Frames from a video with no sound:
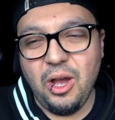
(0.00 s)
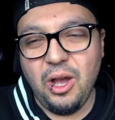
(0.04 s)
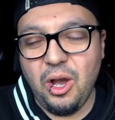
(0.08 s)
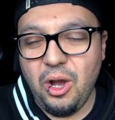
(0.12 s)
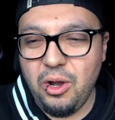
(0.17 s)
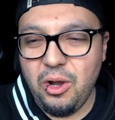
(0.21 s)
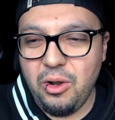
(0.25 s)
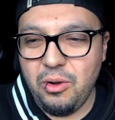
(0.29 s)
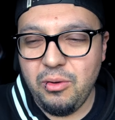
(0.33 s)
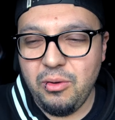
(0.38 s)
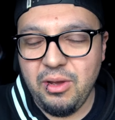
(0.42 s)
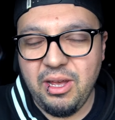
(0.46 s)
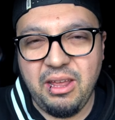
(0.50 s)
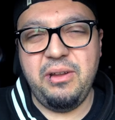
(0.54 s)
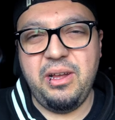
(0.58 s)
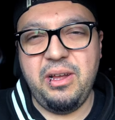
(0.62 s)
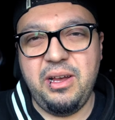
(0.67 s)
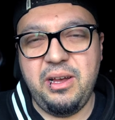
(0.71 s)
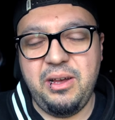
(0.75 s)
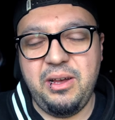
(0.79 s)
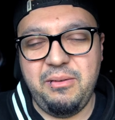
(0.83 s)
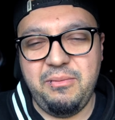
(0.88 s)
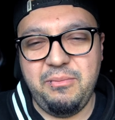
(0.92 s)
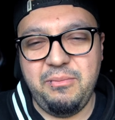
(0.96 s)
Oh,
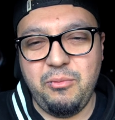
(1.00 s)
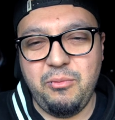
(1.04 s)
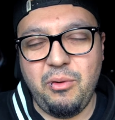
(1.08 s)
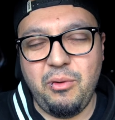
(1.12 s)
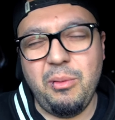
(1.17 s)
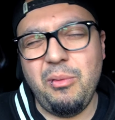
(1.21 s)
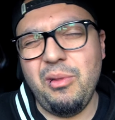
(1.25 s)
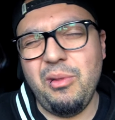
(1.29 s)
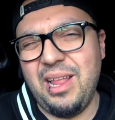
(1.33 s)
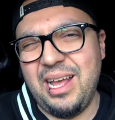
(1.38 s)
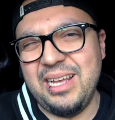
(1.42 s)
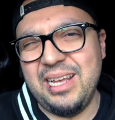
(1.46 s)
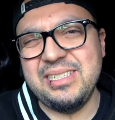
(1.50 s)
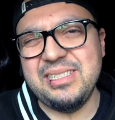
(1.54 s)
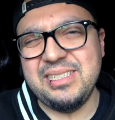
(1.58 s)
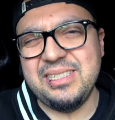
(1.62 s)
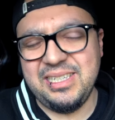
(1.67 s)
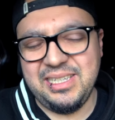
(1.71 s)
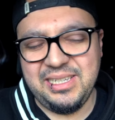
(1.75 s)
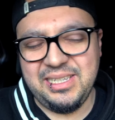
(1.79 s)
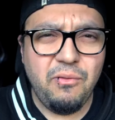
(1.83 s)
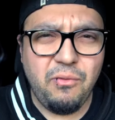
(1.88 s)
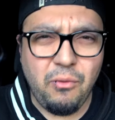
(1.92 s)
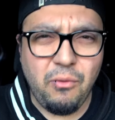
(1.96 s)
one last
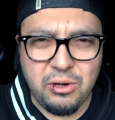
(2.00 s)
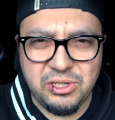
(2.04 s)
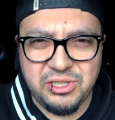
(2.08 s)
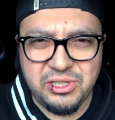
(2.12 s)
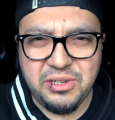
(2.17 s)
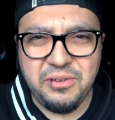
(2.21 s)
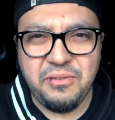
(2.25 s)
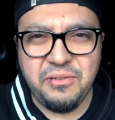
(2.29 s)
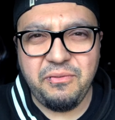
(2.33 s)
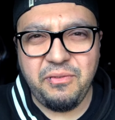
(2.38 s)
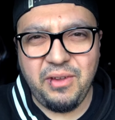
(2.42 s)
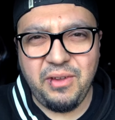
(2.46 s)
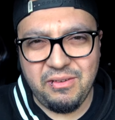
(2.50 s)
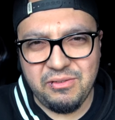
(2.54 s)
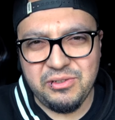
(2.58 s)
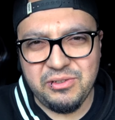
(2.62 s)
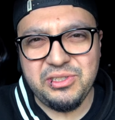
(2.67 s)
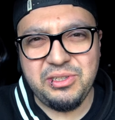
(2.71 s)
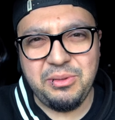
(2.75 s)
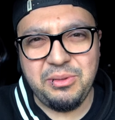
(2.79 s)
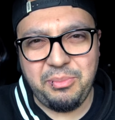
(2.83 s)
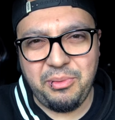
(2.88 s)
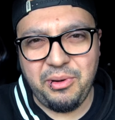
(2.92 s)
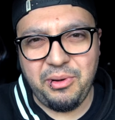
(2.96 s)
thing. Fortune
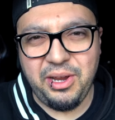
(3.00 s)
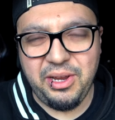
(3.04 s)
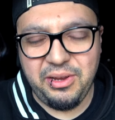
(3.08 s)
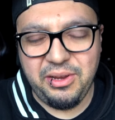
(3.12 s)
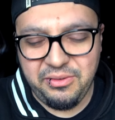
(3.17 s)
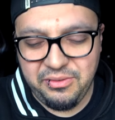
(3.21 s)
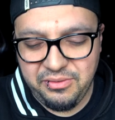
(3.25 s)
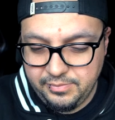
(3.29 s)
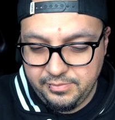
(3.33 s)
favors the brave.